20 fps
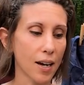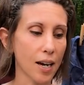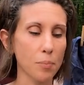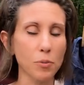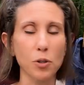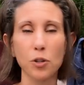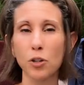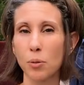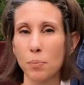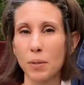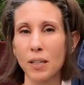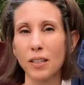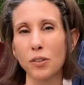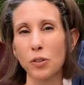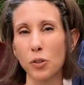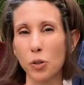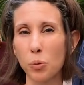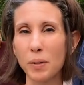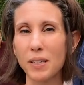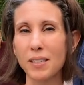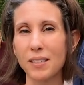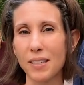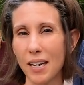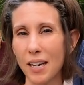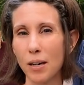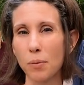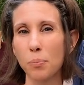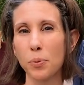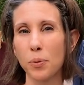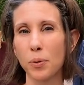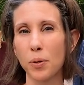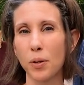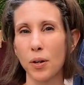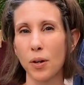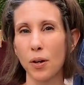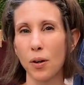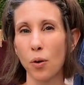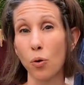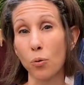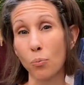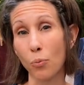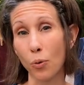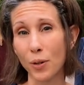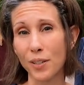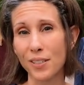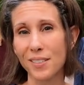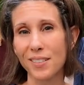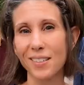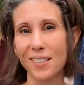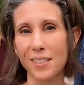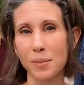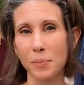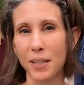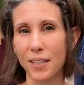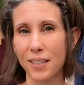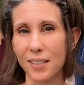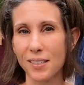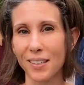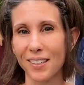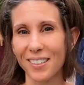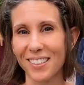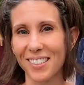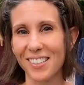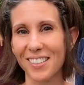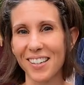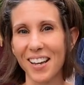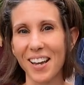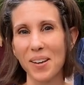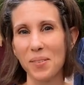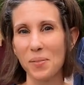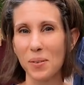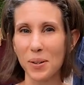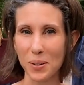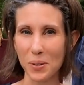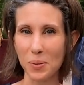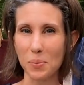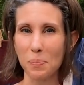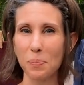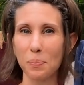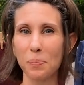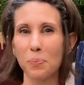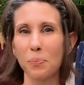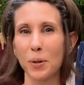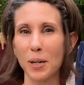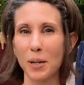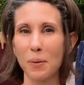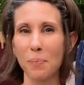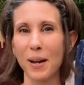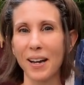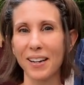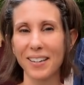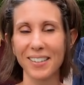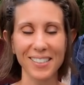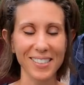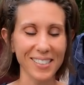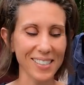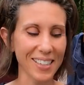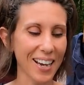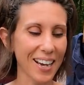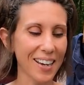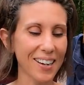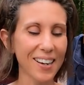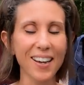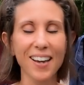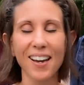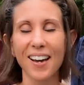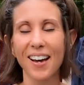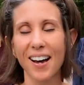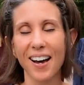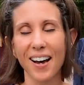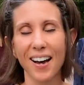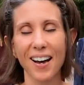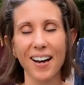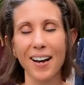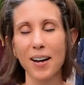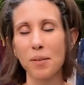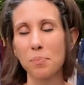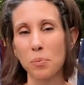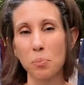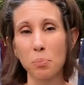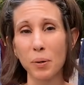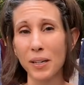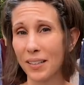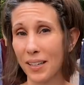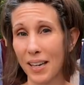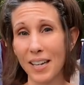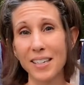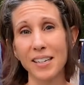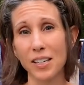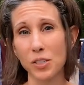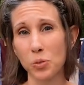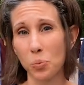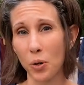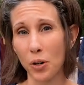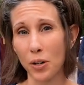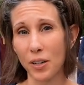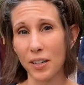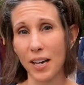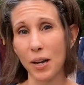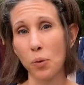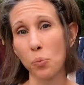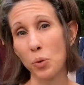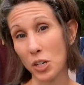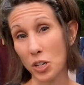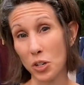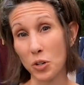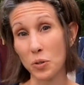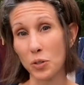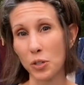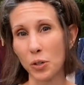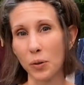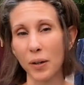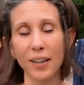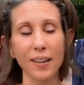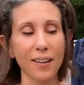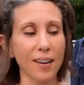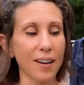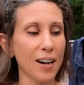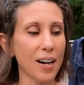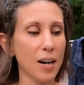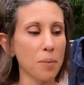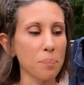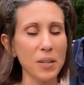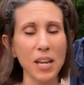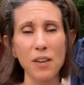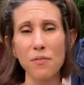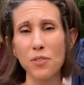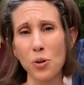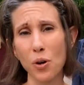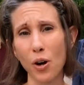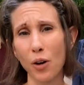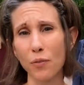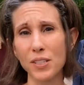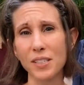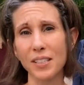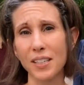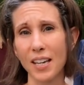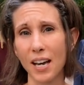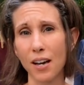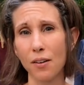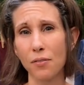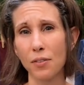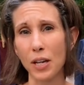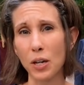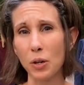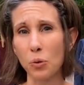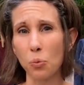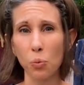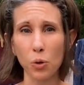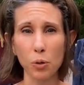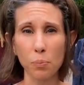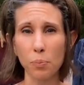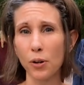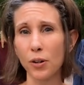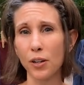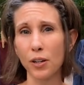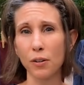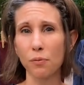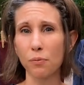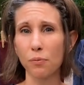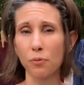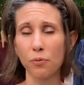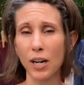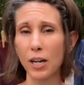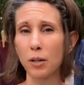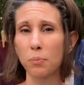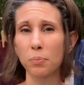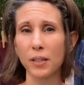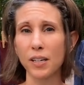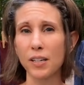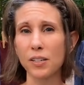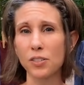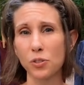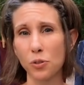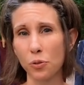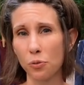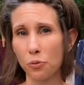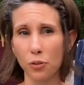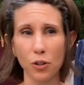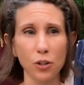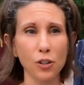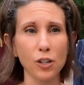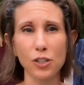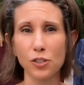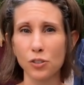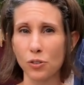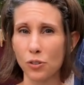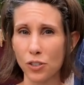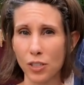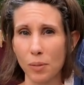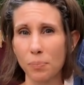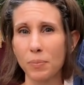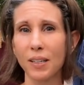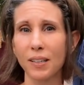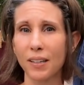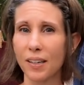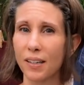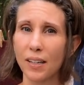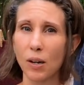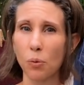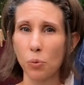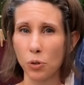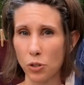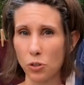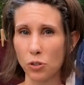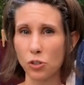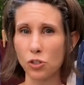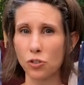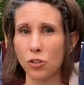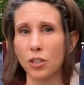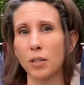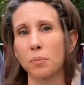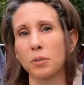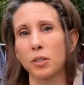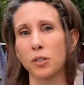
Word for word: They're gonna be a little bit damp, or moist, as my kids like to say, when you bring them back inside. But it does work, and we do it. If you obviously have a wood-burning fireplace or furnace or something like that where you can string up